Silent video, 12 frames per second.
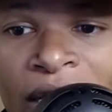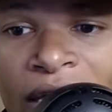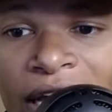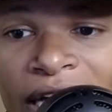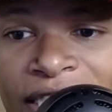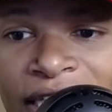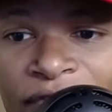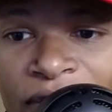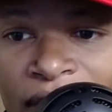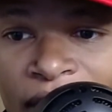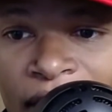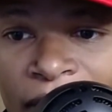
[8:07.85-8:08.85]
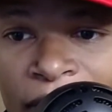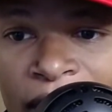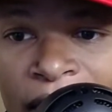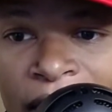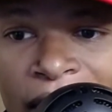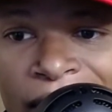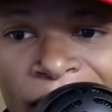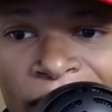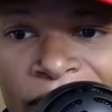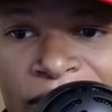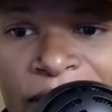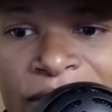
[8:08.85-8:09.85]
Yeah, I definitely am, and all
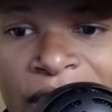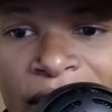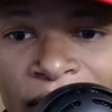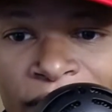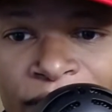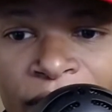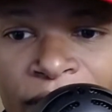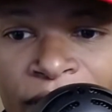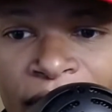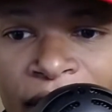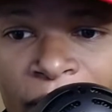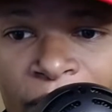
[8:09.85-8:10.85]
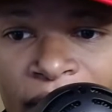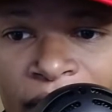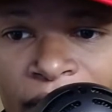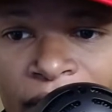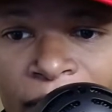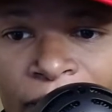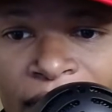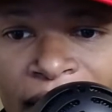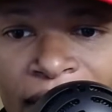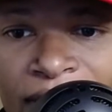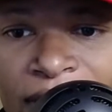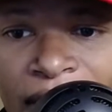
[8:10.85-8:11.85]
this inside info. Very happy to hear it up on the
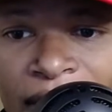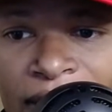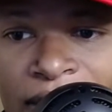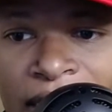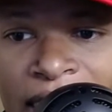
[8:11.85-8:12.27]
outside